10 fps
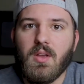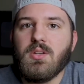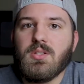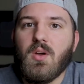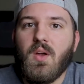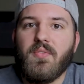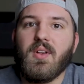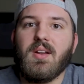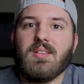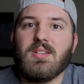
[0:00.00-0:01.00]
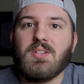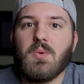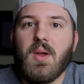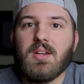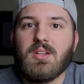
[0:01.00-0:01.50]
So if you're in a
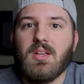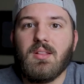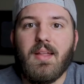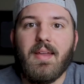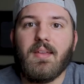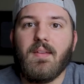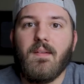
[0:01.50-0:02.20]
situation like